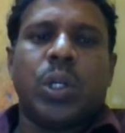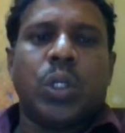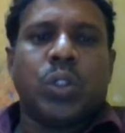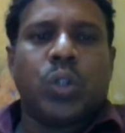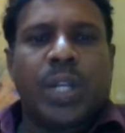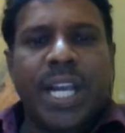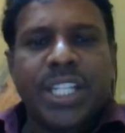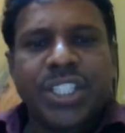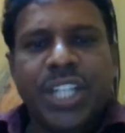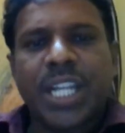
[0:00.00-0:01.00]
So
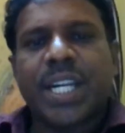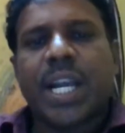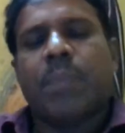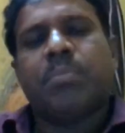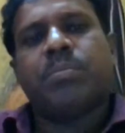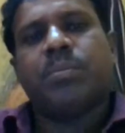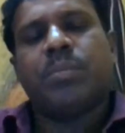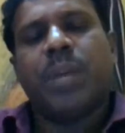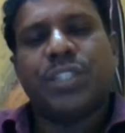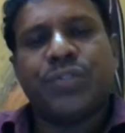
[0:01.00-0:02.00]
national income,
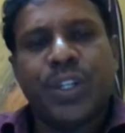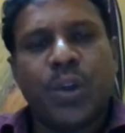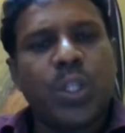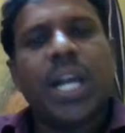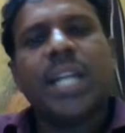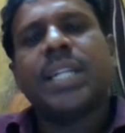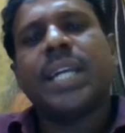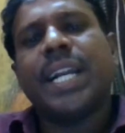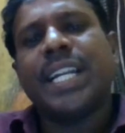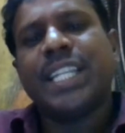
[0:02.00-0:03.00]
as we know that
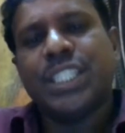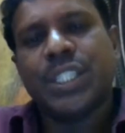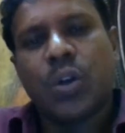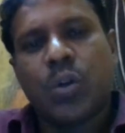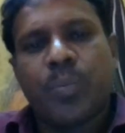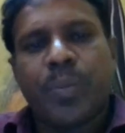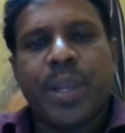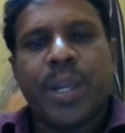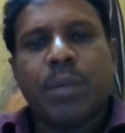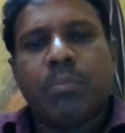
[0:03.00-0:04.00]
it is
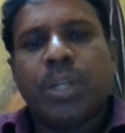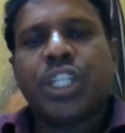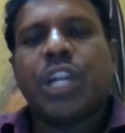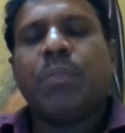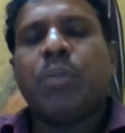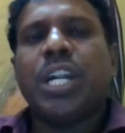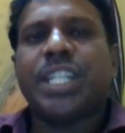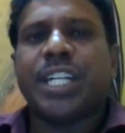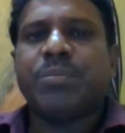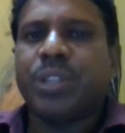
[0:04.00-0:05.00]
measurable in
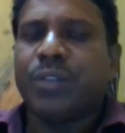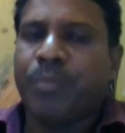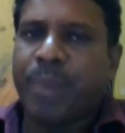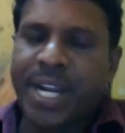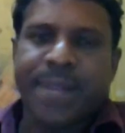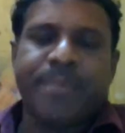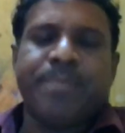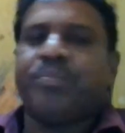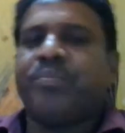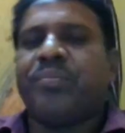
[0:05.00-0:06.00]
terms of money.
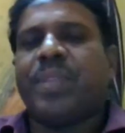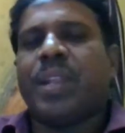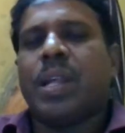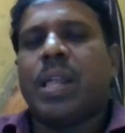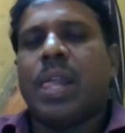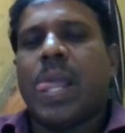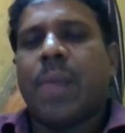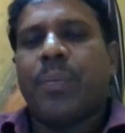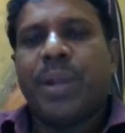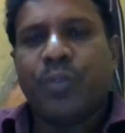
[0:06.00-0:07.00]

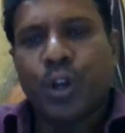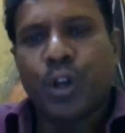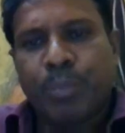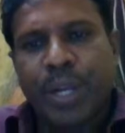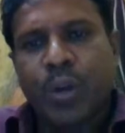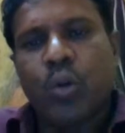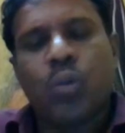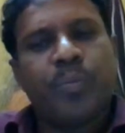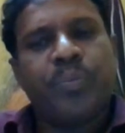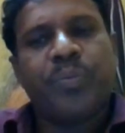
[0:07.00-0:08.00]
Therefore,
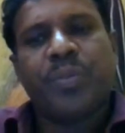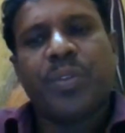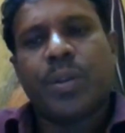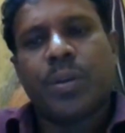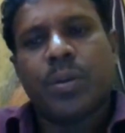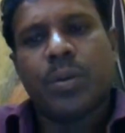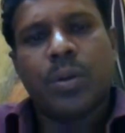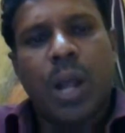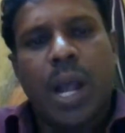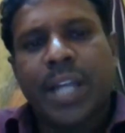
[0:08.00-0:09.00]
Pigou
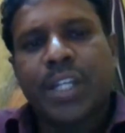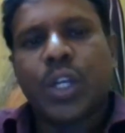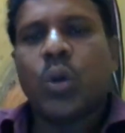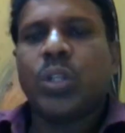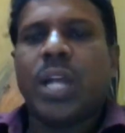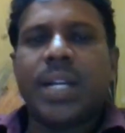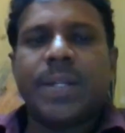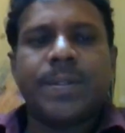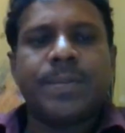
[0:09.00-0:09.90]
argued that